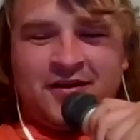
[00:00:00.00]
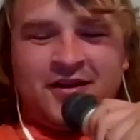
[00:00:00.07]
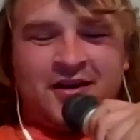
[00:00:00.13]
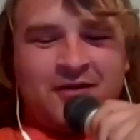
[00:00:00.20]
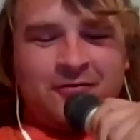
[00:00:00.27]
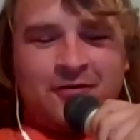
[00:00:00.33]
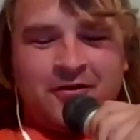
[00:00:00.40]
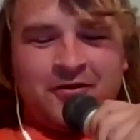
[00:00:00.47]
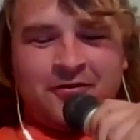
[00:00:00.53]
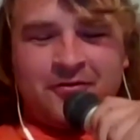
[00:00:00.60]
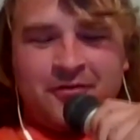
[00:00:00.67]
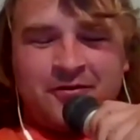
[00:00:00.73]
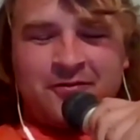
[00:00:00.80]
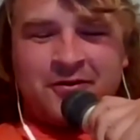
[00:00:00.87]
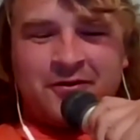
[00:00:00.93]
there while there
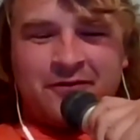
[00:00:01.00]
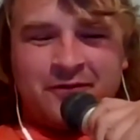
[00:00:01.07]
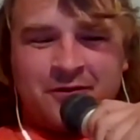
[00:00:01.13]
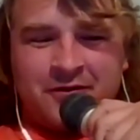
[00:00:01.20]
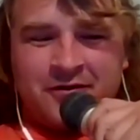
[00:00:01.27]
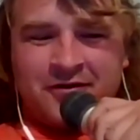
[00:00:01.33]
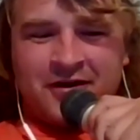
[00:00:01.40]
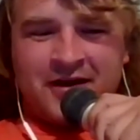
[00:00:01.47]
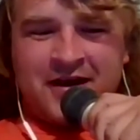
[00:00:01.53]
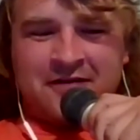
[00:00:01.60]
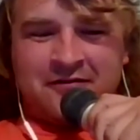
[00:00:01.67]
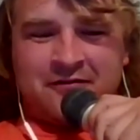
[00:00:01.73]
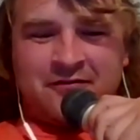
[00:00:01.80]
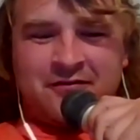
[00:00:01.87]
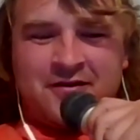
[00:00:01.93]
were 3 or 4 other
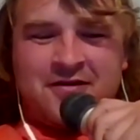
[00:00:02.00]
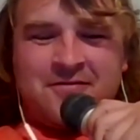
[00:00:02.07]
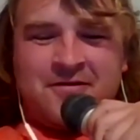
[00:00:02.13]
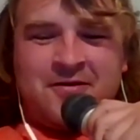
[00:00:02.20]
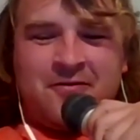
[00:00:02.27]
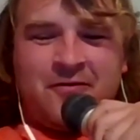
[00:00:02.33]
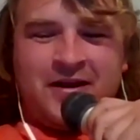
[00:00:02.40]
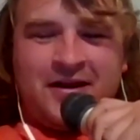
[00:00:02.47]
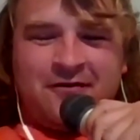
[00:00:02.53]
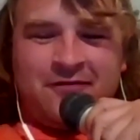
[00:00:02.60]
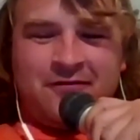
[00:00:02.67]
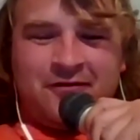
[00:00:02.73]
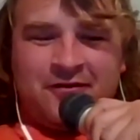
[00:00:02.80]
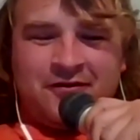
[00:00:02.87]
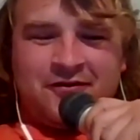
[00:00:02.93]
guys in front of me waiting
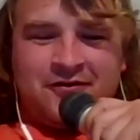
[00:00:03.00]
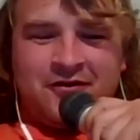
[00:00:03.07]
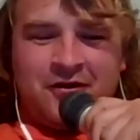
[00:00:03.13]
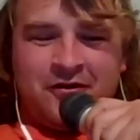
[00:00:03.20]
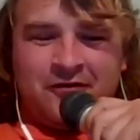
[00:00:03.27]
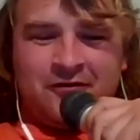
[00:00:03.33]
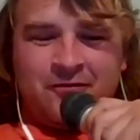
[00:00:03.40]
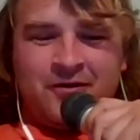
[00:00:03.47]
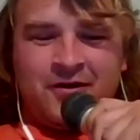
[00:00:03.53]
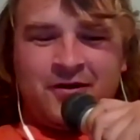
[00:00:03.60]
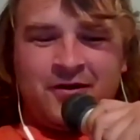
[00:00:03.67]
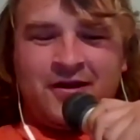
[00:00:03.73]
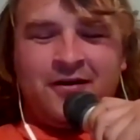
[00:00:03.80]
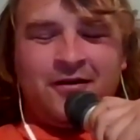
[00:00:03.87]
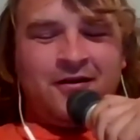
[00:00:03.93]
for the stall as
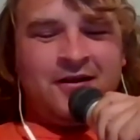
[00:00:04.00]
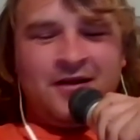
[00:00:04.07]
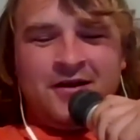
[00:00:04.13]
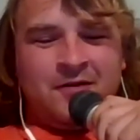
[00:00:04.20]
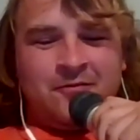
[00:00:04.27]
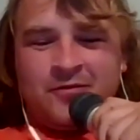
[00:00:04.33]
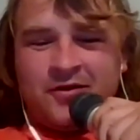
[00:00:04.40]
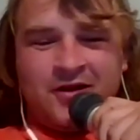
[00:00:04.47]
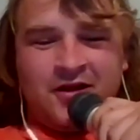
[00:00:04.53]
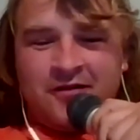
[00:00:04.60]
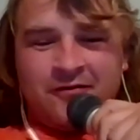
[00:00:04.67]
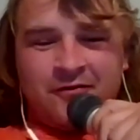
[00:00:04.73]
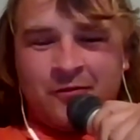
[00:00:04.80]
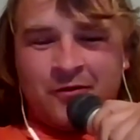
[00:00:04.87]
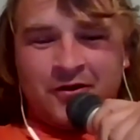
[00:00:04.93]
well. But none of
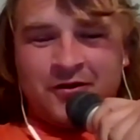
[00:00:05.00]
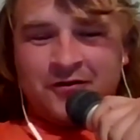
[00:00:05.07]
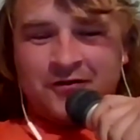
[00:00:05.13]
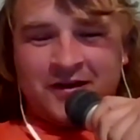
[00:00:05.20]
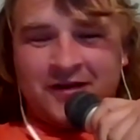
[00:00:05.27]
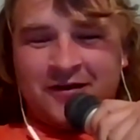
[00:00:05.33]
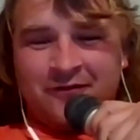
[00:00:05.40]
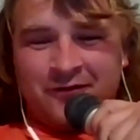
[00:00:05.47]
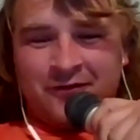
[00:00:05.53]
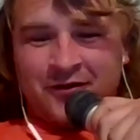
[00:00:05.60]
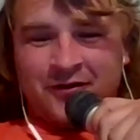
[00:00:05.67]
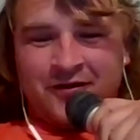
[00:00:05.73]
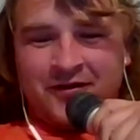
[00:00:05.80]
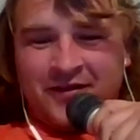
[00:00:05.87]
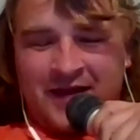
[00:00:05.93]
them were using it
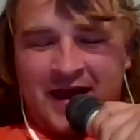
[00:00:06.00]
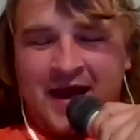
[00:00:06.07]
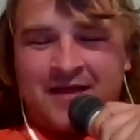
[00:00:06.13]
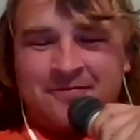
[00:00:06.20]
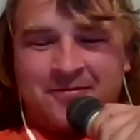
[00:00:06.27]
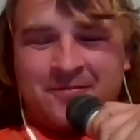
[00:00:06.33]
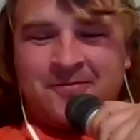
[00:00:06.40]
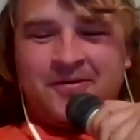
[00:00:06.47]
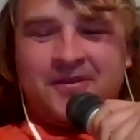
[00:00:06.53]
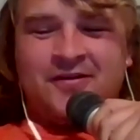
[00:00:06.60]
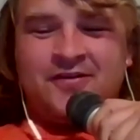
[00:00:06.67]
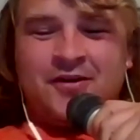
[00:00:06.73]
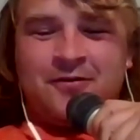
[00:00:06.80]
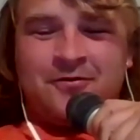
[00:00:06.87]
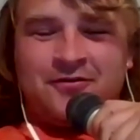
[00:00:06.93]
for that
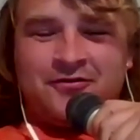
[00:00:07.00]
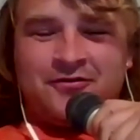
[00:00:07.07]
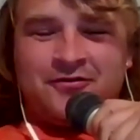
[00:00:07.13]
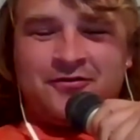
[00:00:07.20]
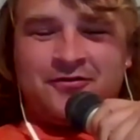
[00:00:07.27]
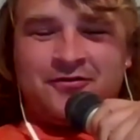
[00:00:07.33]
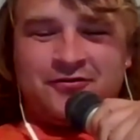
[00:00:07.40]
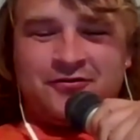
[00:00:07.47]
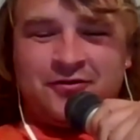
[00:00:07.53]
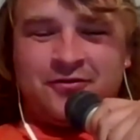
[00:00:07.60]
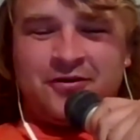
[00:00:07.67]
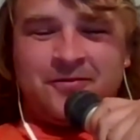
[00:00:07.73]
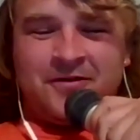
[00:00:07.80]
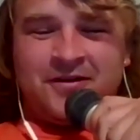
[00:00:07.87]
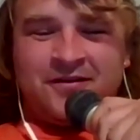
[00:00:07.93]
purpose. They were doing it
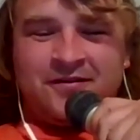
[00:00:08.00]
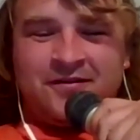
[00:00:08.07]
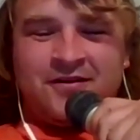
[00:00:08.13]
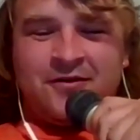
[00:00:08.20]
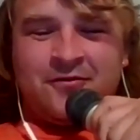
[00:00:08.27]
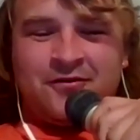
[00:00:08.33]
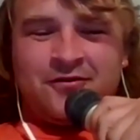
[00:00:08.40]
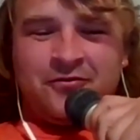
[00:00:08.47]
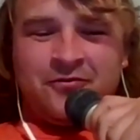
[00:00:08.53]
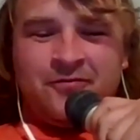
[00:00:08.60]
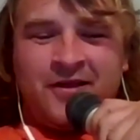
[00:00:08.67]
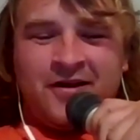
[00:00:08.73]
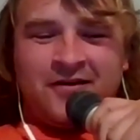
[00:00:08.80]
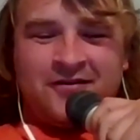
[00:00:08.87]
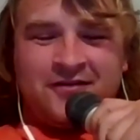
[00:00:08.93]
because they were too
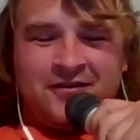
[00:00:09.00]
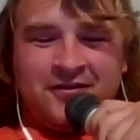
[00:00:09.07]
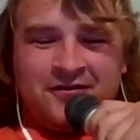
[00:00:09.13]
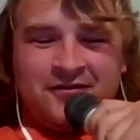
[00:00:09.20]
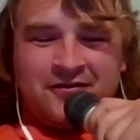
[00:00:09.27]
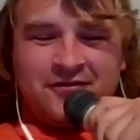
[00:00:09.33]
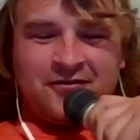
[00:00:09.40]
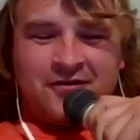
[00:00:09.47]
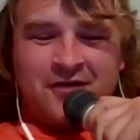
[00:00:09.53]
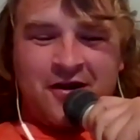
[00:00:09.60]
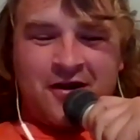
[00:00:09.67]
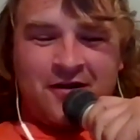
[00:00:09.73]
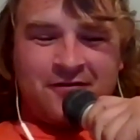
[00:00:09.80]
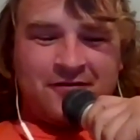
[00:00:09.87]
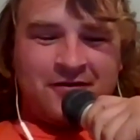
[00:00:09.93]
embarrassed to use the
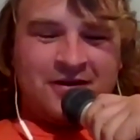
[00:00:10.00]
trough.